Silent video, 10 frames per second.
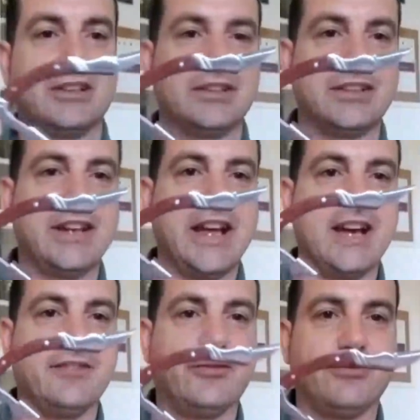
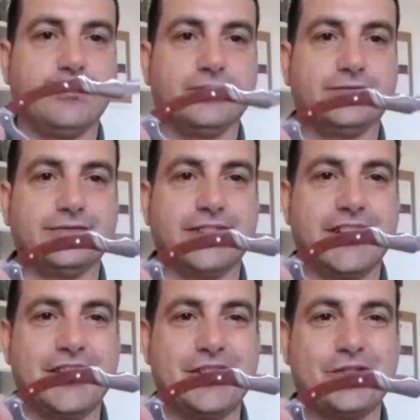knife
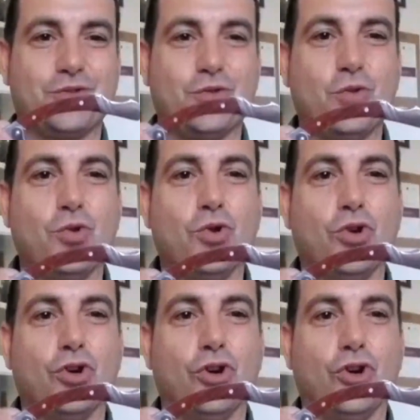
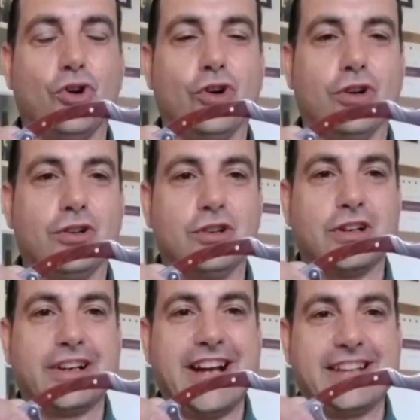to
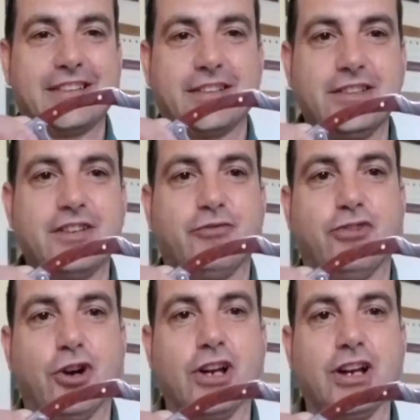cut the
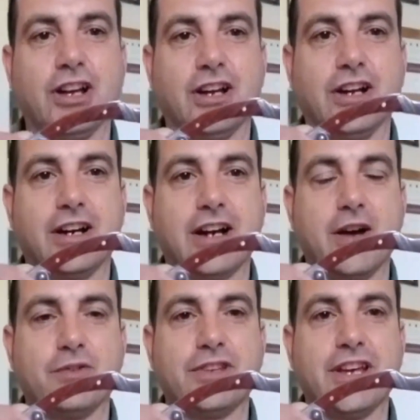foil
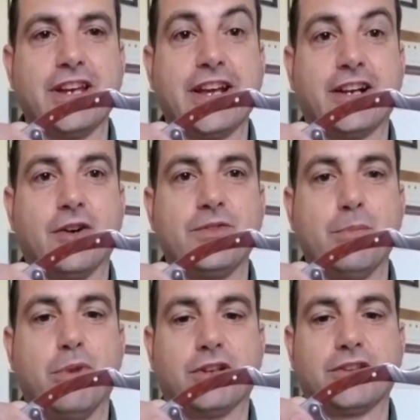around the neck of the
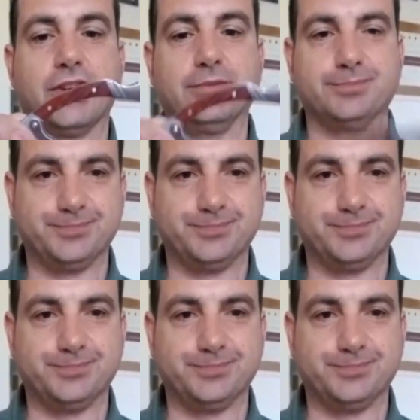bottle.